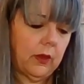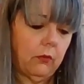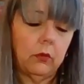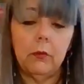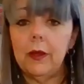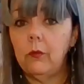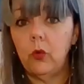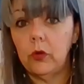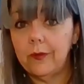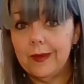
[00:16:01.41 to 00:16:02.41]
That would make
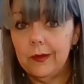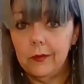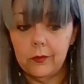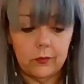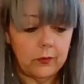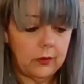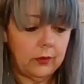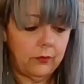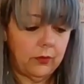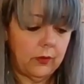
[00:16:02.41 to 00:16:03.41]
more sense
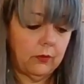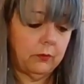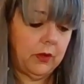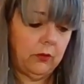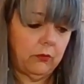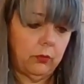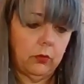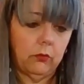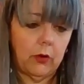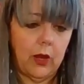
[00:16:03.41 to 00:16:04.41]
if this piece
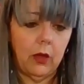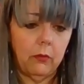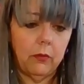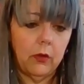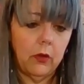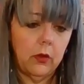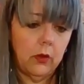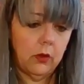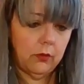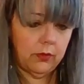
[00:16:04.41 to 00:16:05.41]
would grab
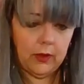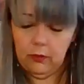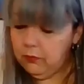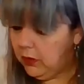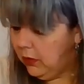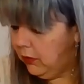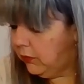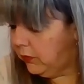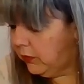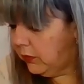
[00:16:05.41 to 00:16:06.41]
that
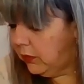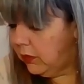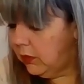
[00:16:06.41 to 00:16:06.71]
piece.